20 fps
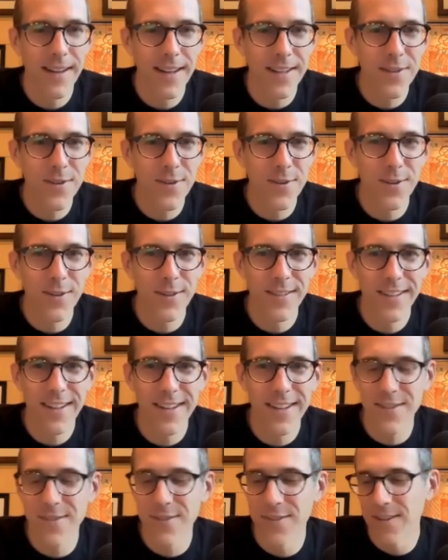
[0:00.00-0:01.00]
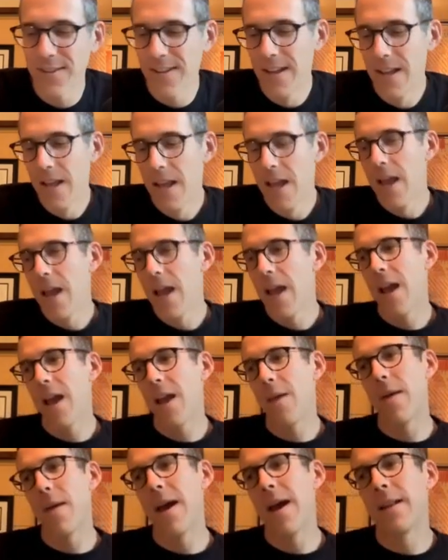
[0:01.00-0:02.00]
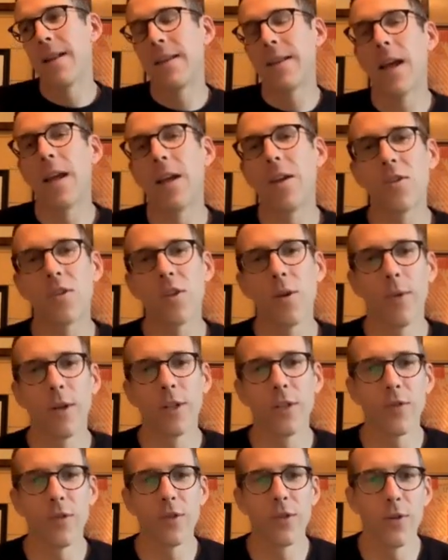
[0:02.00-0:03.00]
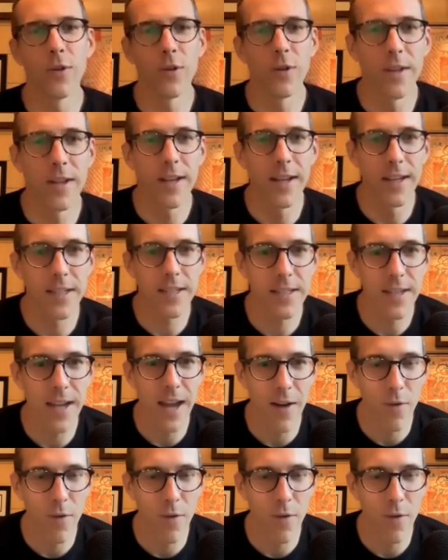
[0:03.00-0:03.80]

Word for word: That's cool. Yeah. Hey man, thank you so much for doing this.